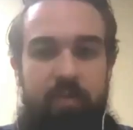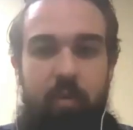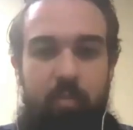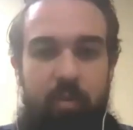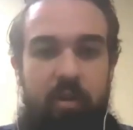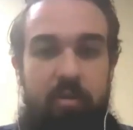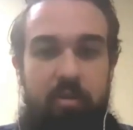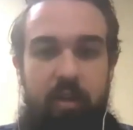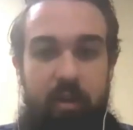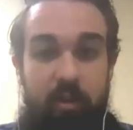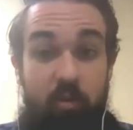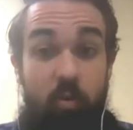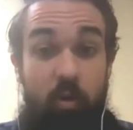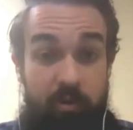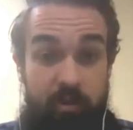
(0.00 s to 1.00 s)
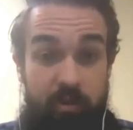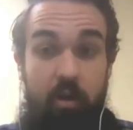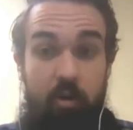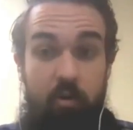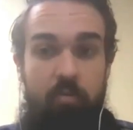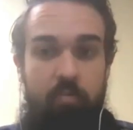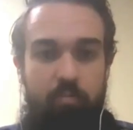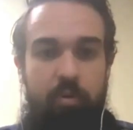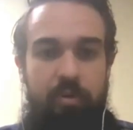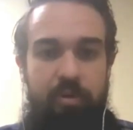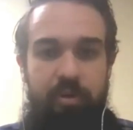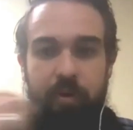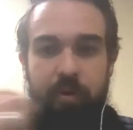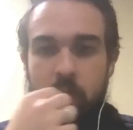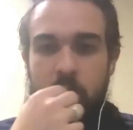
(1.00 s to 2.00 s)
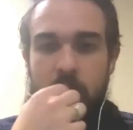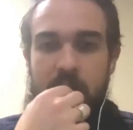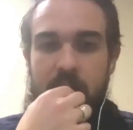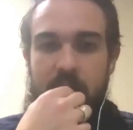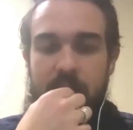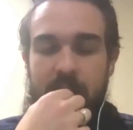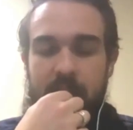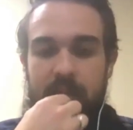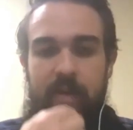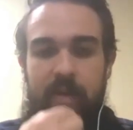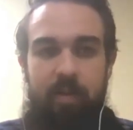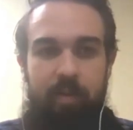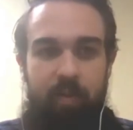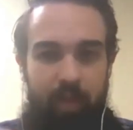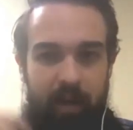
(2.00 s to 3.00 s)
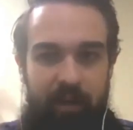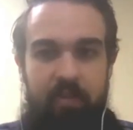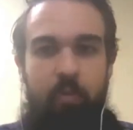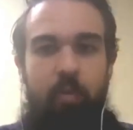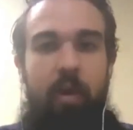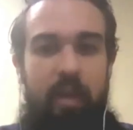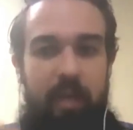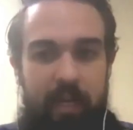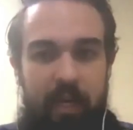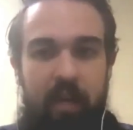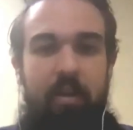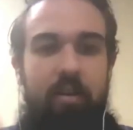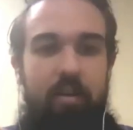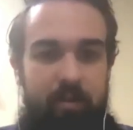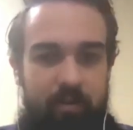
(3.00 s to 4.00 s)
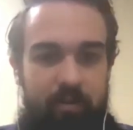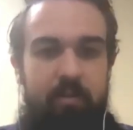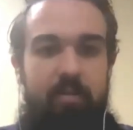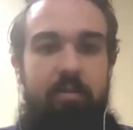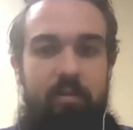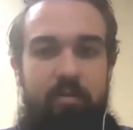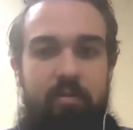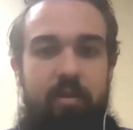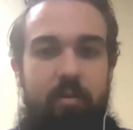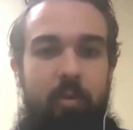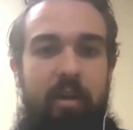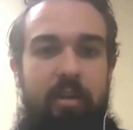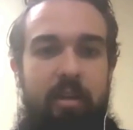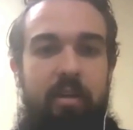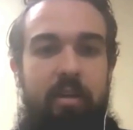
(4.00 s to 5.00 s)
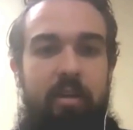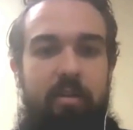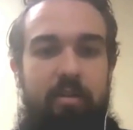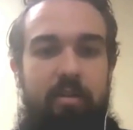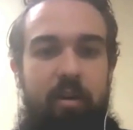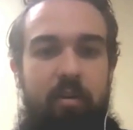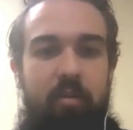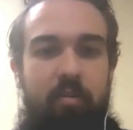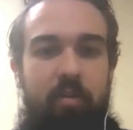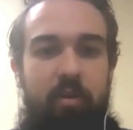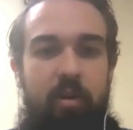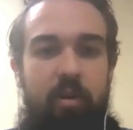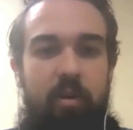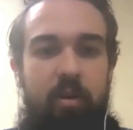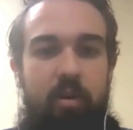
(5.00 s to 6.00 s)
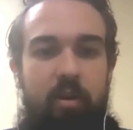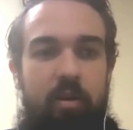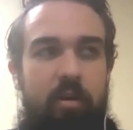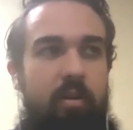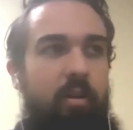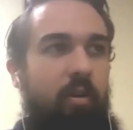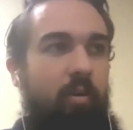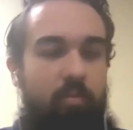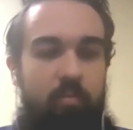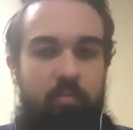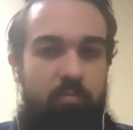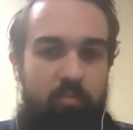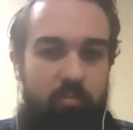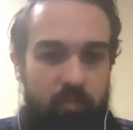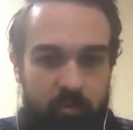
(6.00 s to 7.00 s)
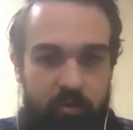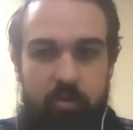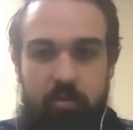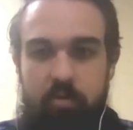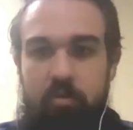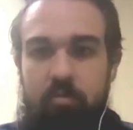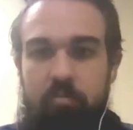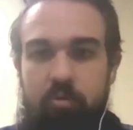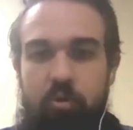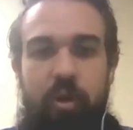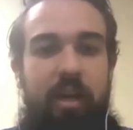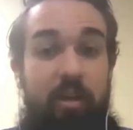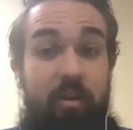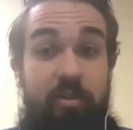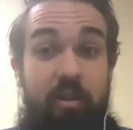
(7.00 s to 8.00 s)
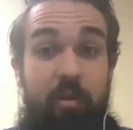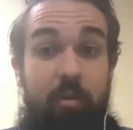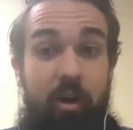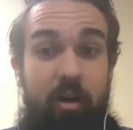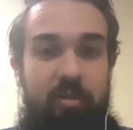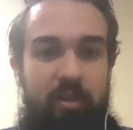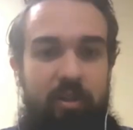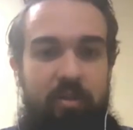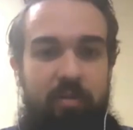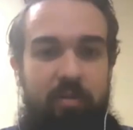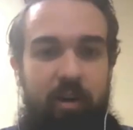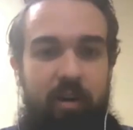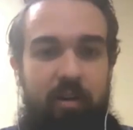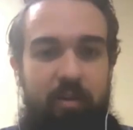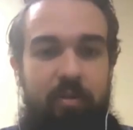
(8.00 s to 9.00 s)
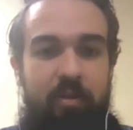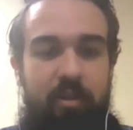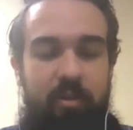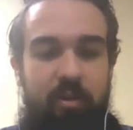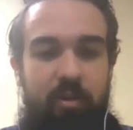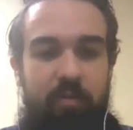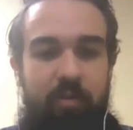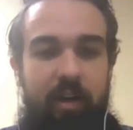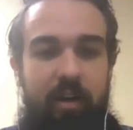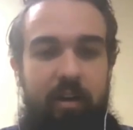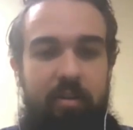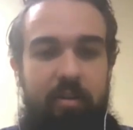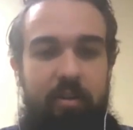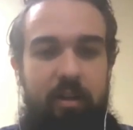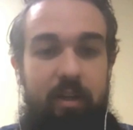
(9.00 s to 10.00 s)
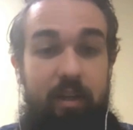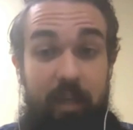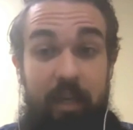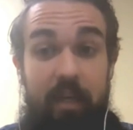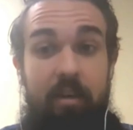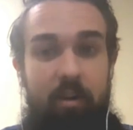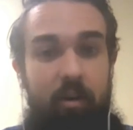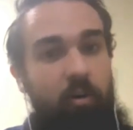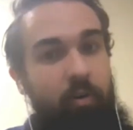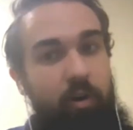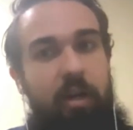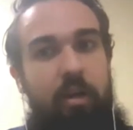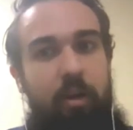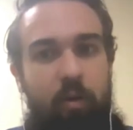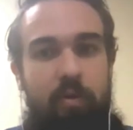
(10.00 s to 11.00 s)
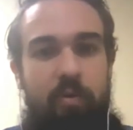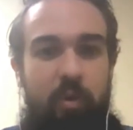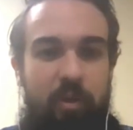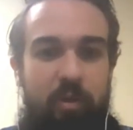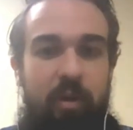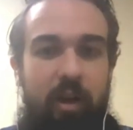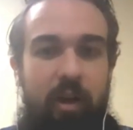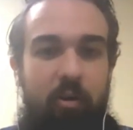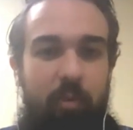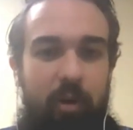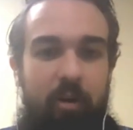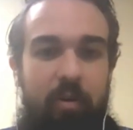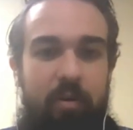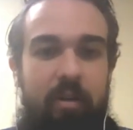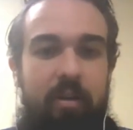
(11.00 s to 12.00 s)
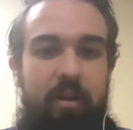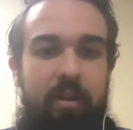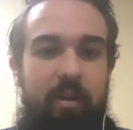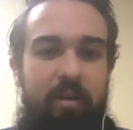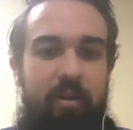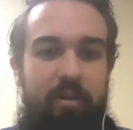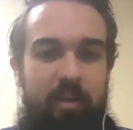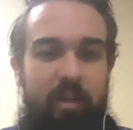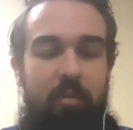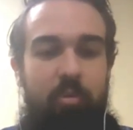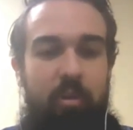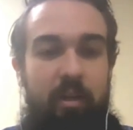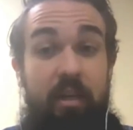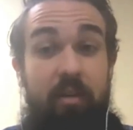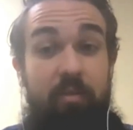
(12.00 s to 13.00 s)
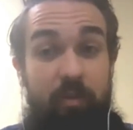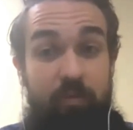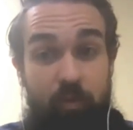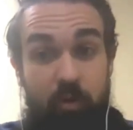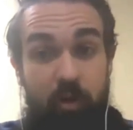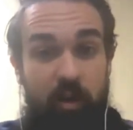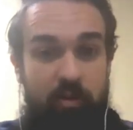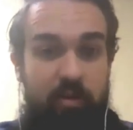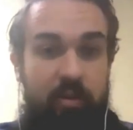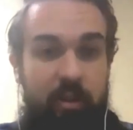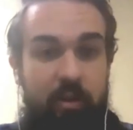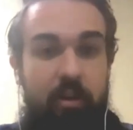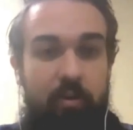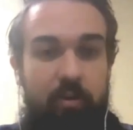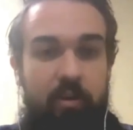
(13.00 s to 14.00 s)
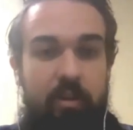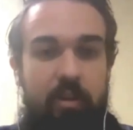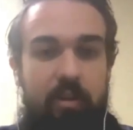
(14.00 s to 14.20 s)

something that you want to go pursue that's a way to get some ideas of you know tricking your subconscious right use it to your advantage it already knows what you care about deeply, even if you consciously don't.